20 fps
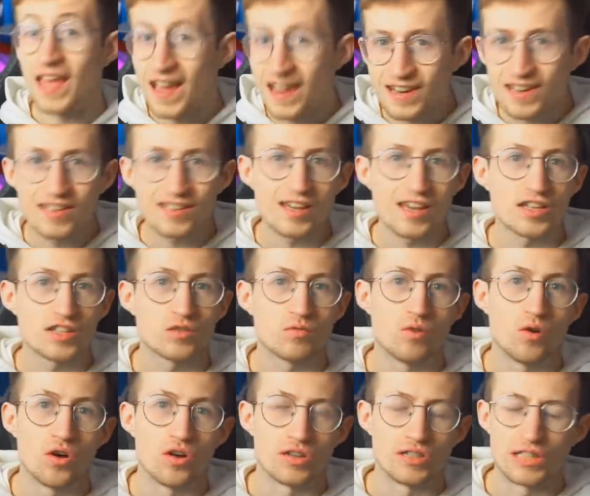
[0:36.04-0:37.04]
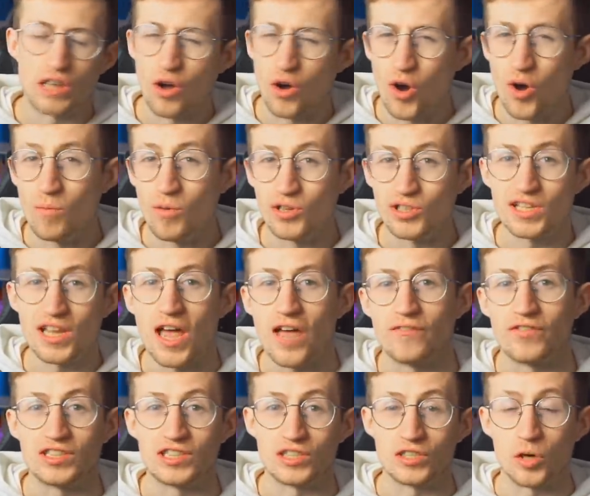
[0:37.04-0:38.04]
Then it gets worse that almost
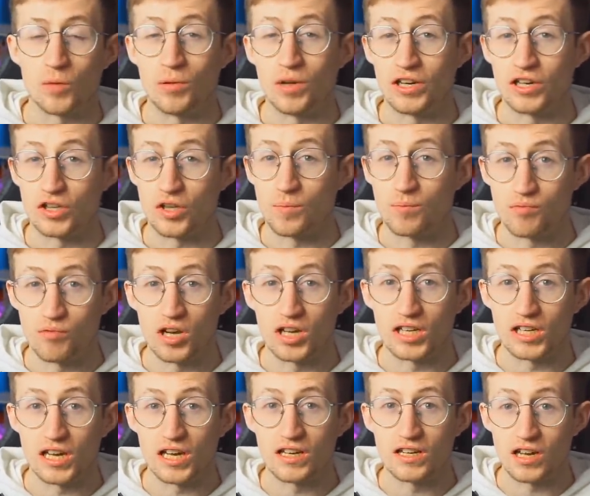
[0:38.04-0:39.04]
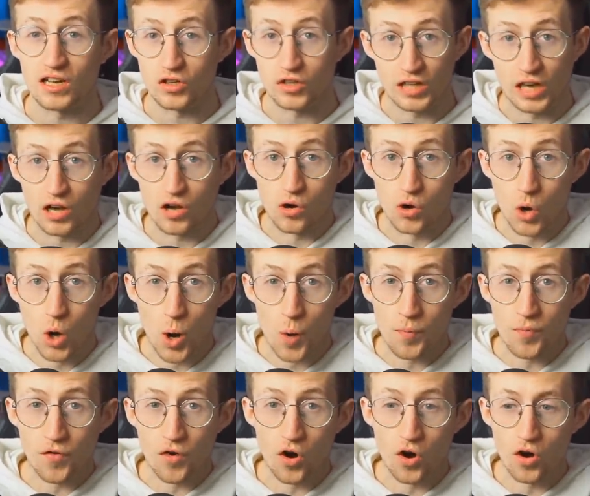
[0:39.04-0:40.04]
every single player that you bring in that you get hope
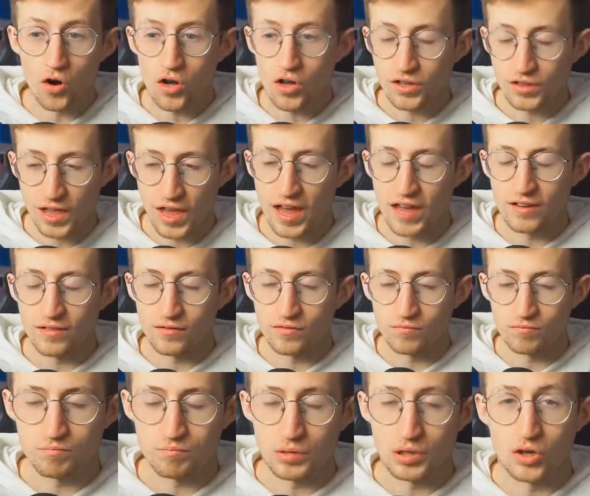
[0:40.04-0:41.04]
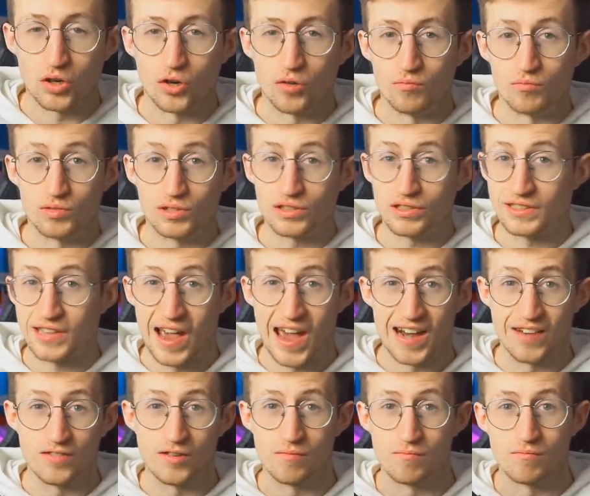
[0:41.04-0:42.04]
for then becomes
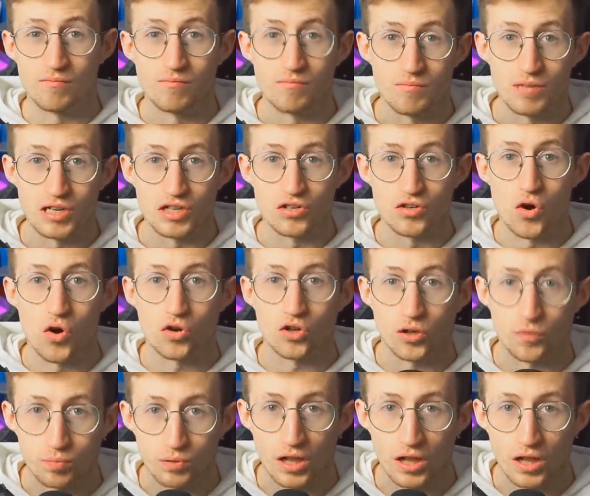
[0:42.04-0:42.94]
kind of a mediocre